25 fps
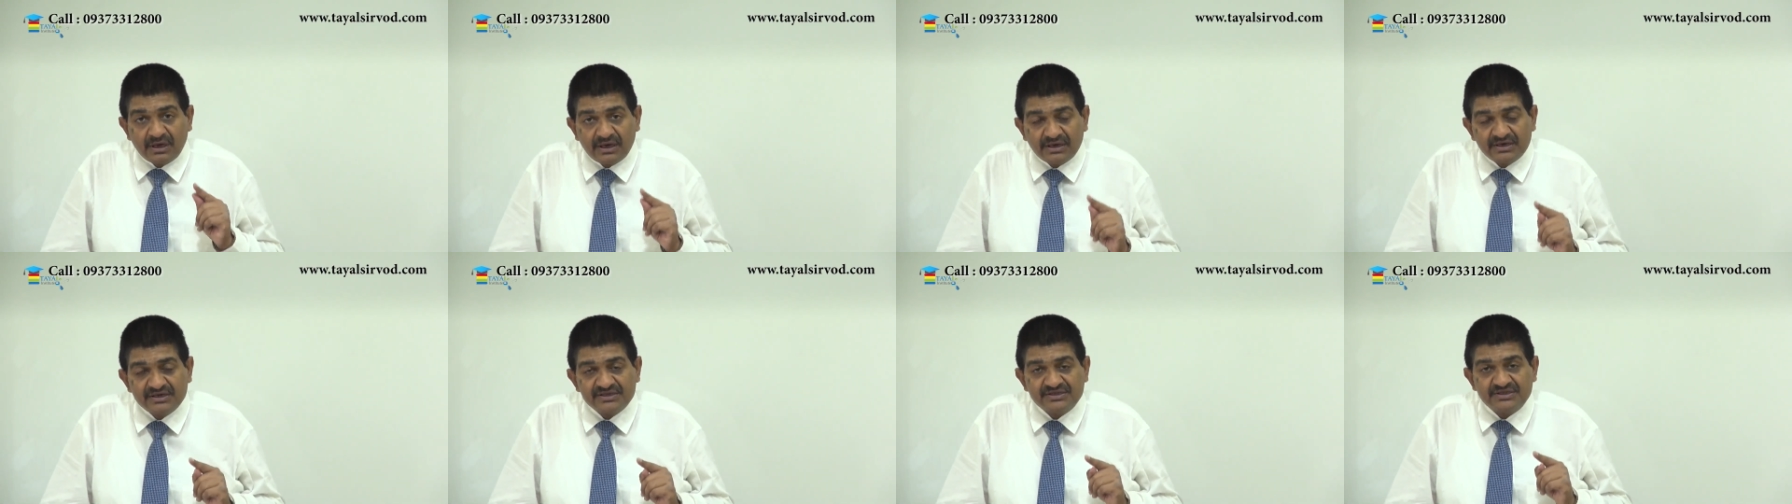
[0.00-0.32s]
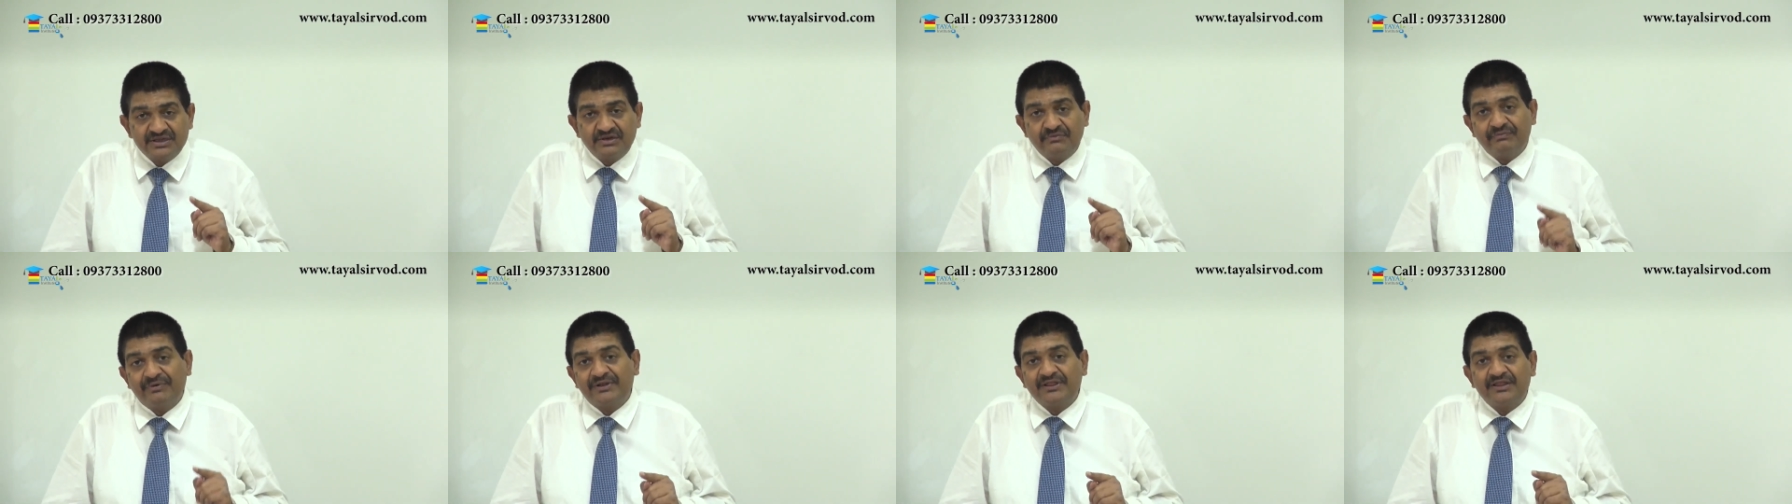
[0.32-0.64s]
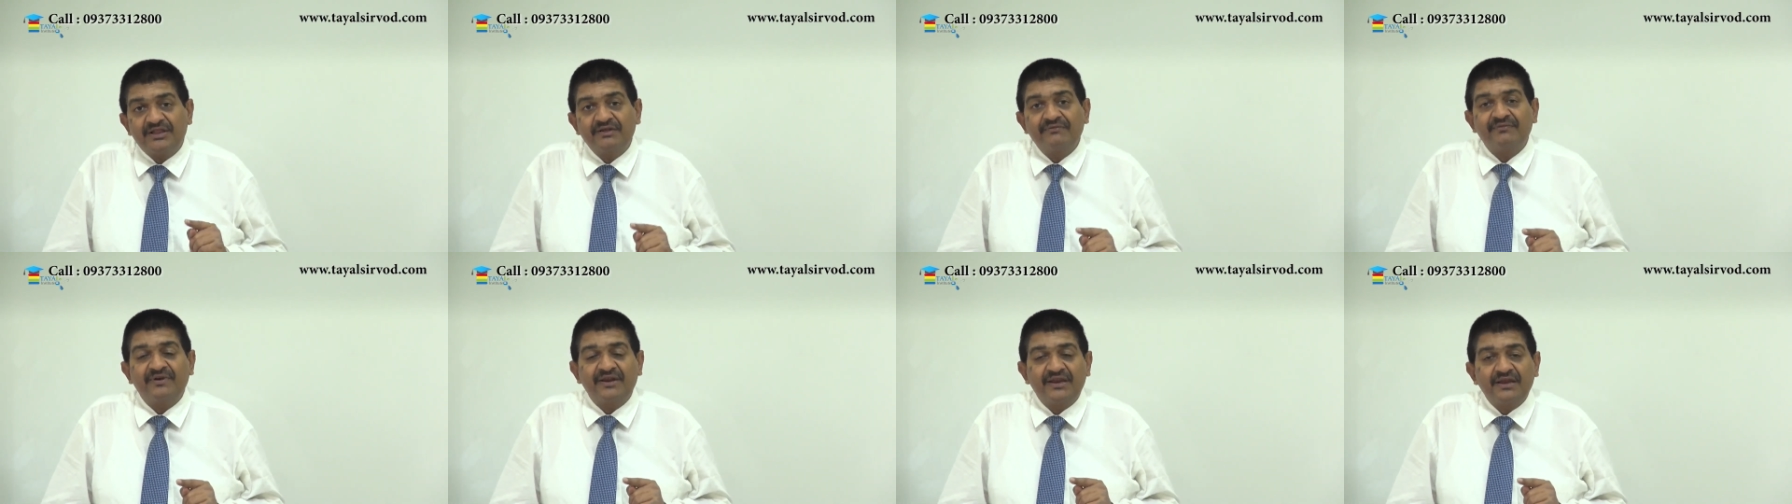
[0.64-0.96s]
understand
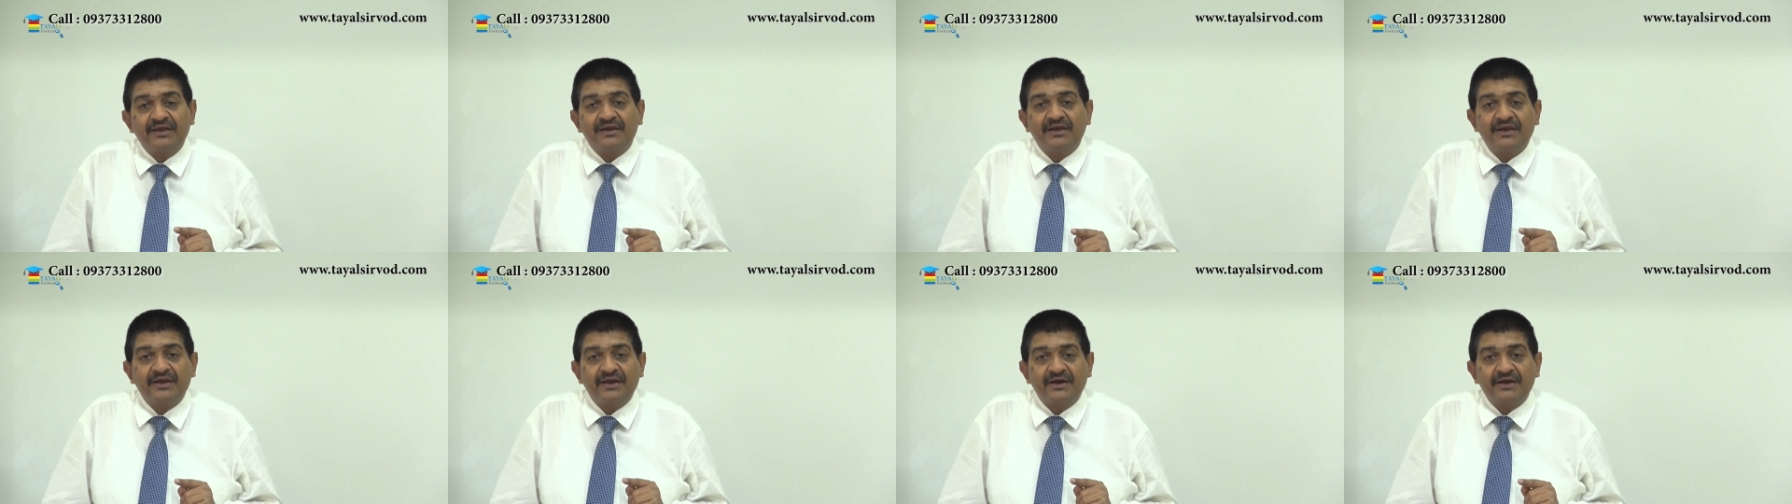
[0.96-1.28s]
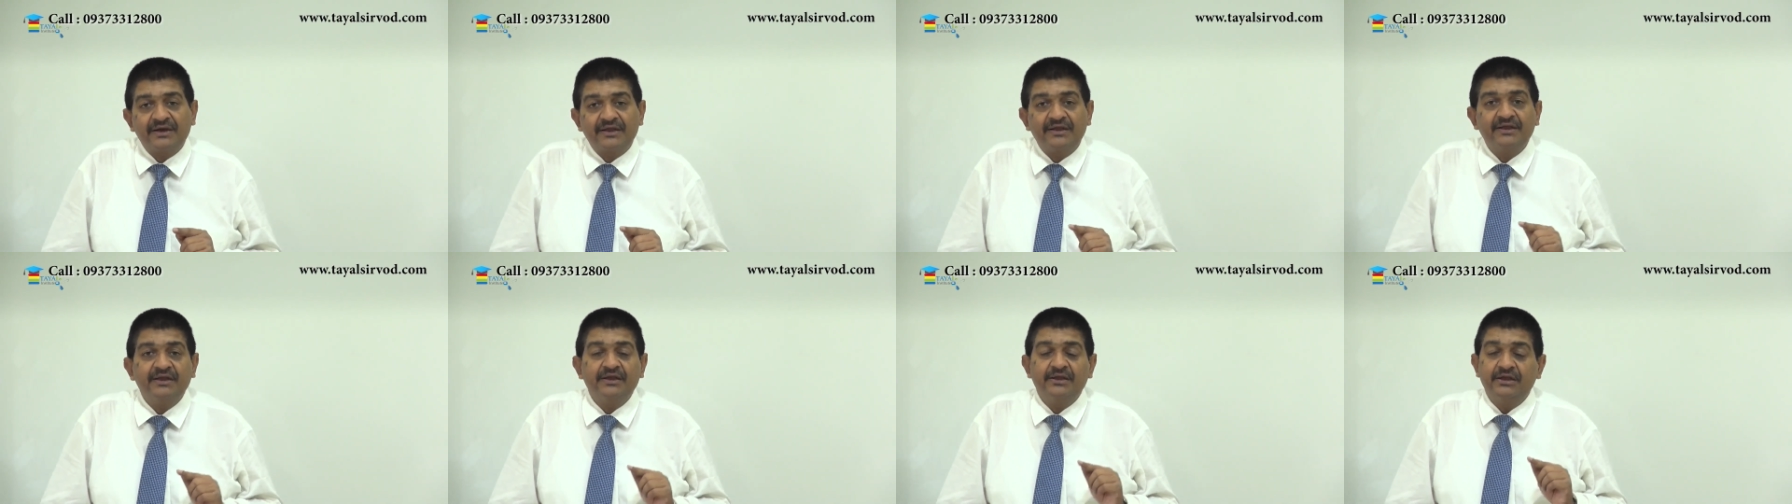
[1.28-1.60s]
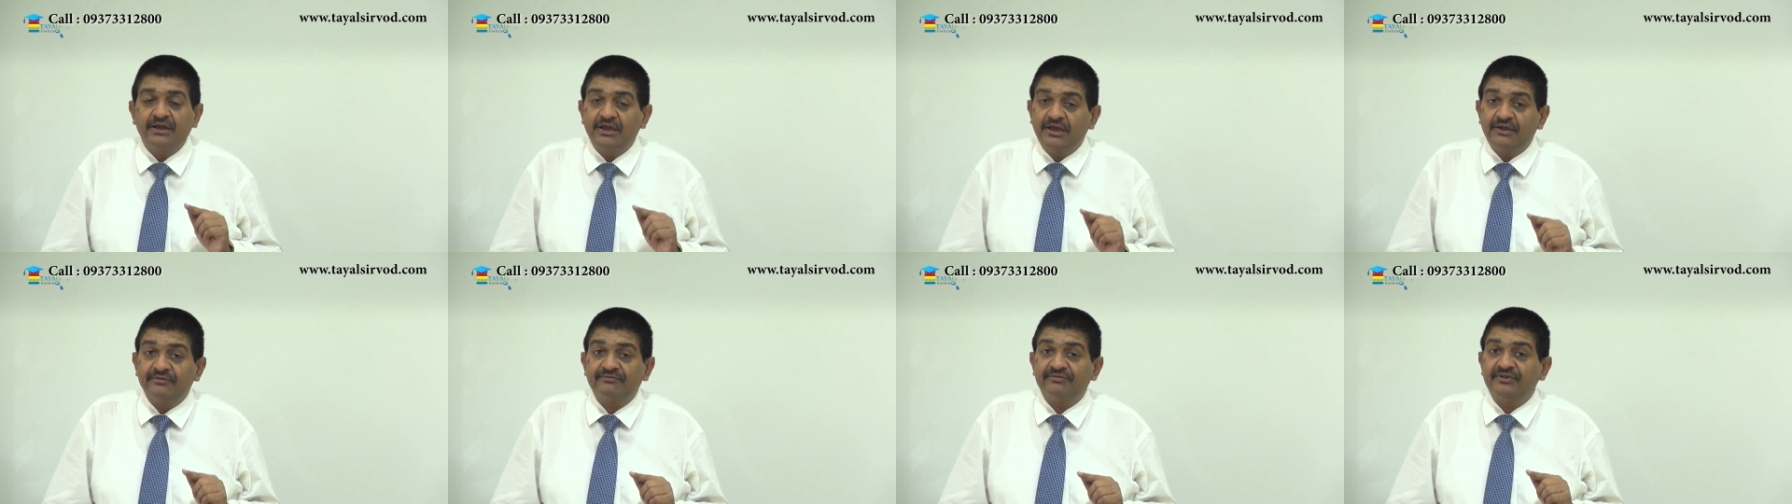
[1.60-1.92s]
one thing very clearly
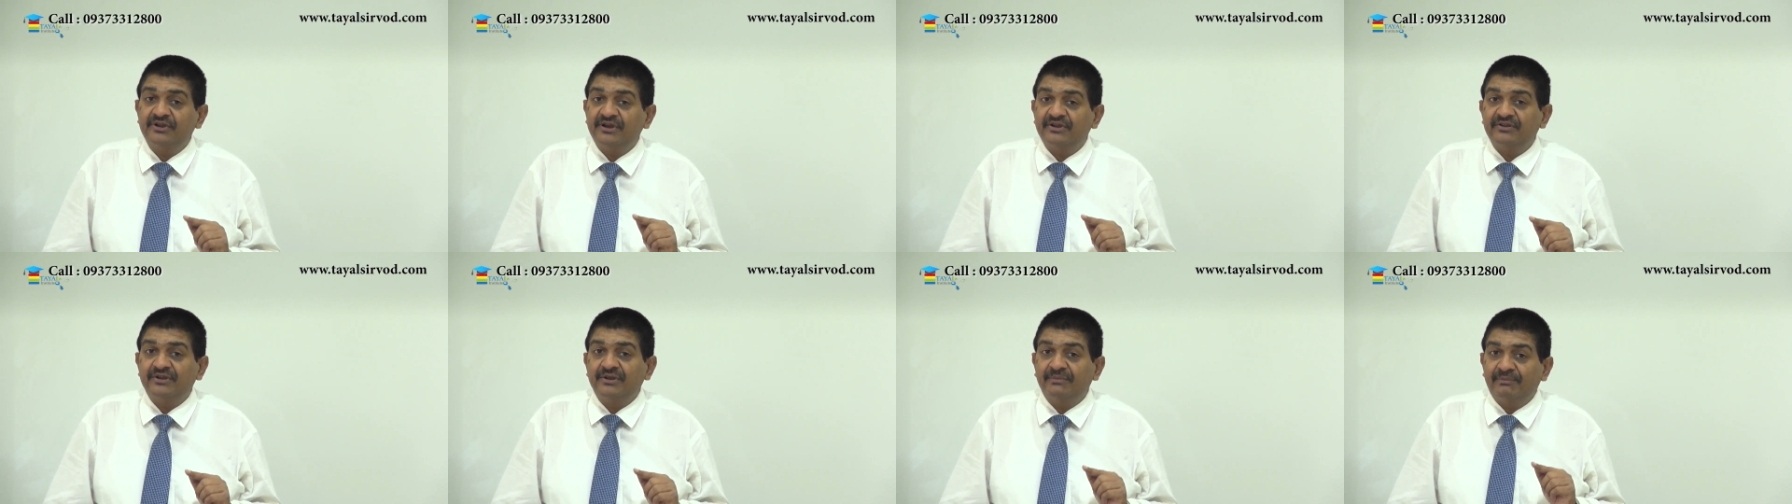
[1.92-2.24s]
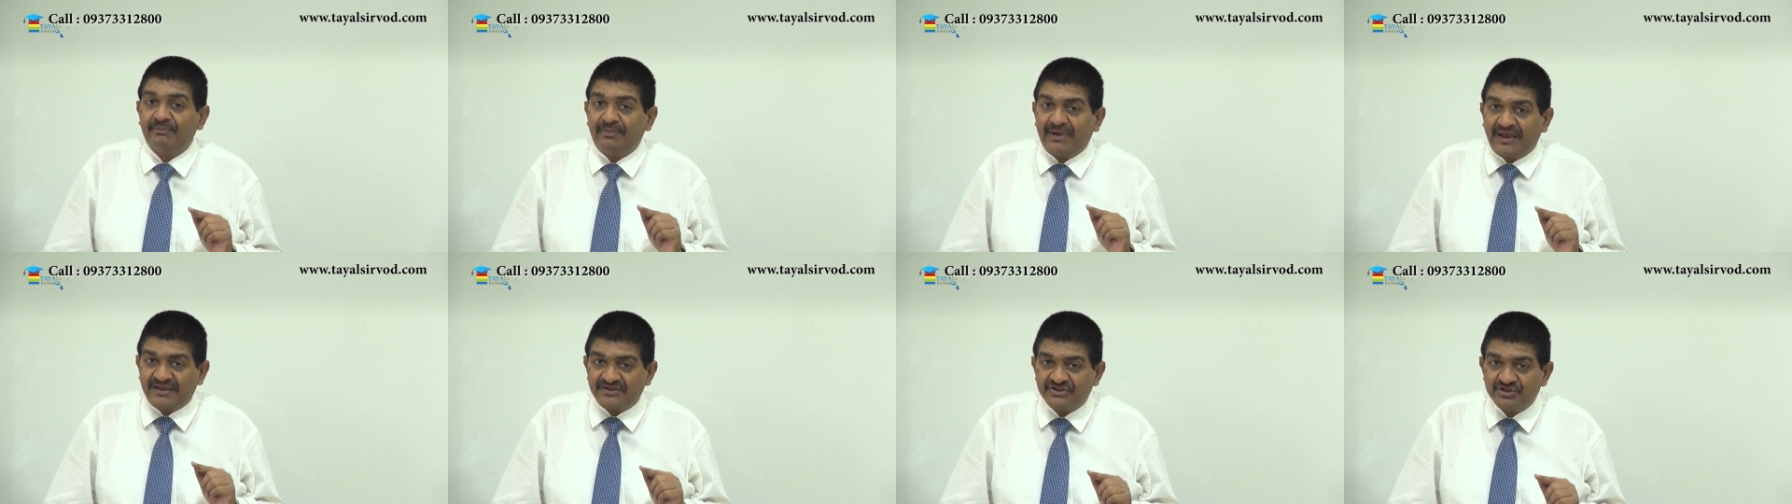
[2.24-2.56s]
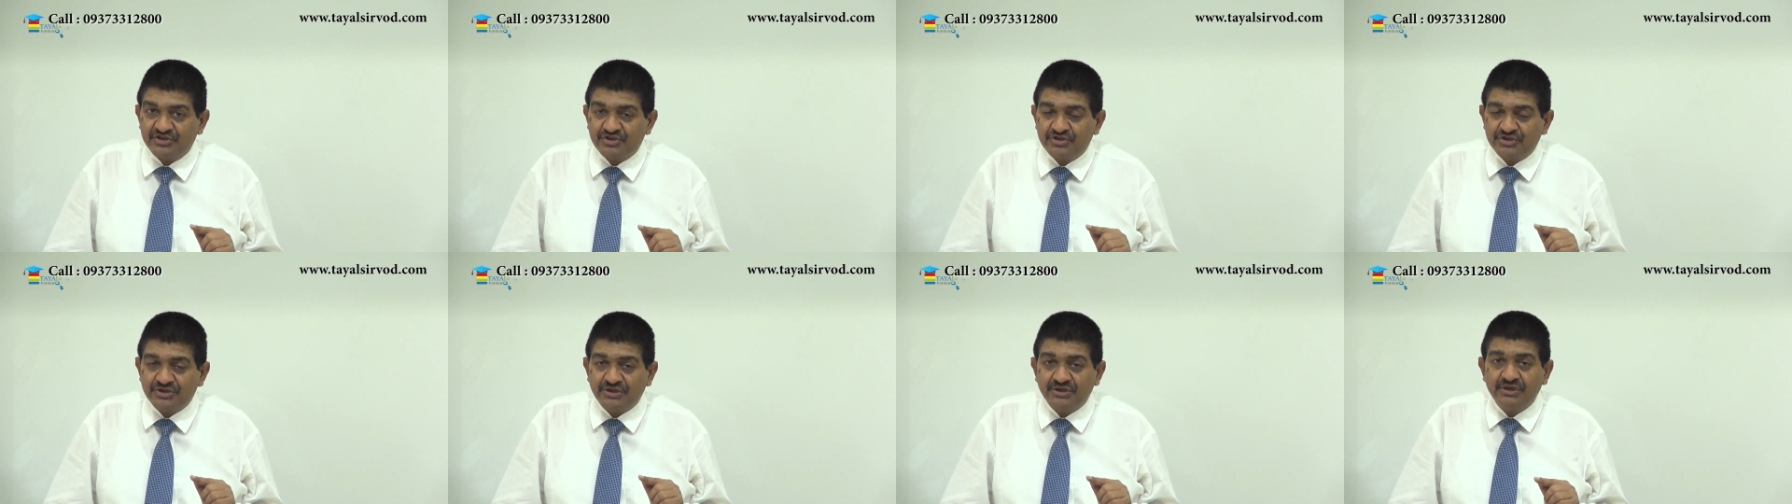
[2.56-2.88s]
if there is a
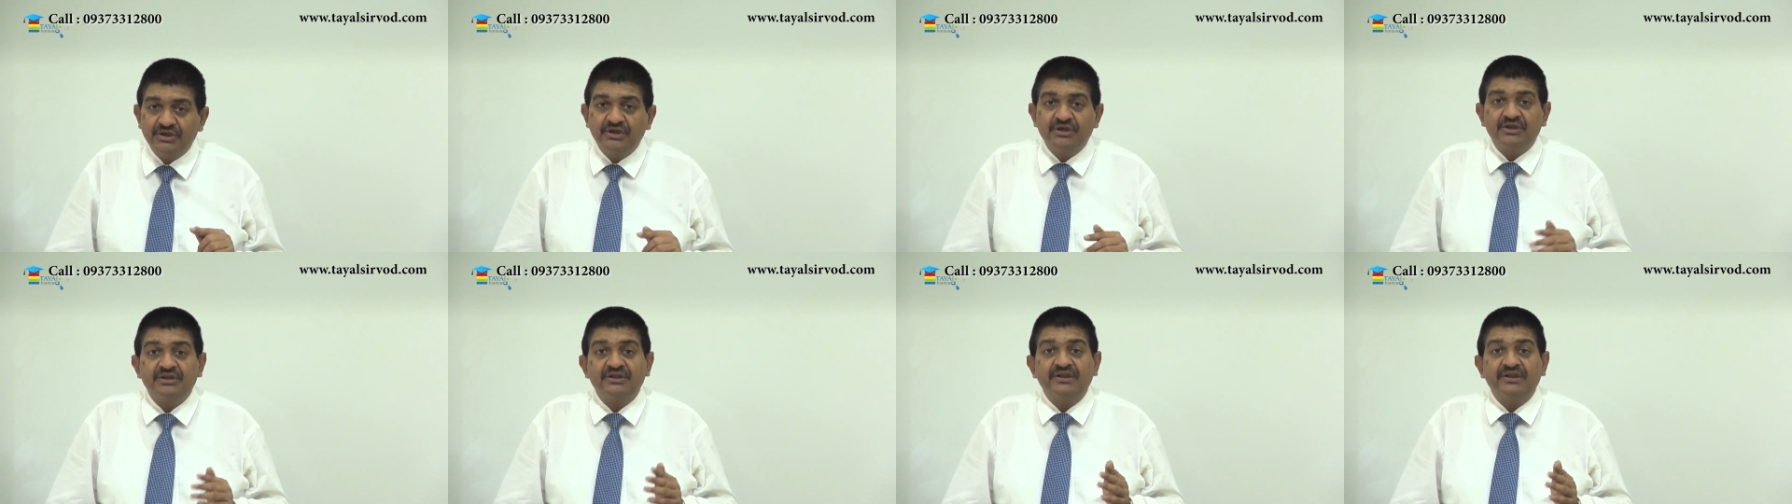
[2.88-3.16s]
passenger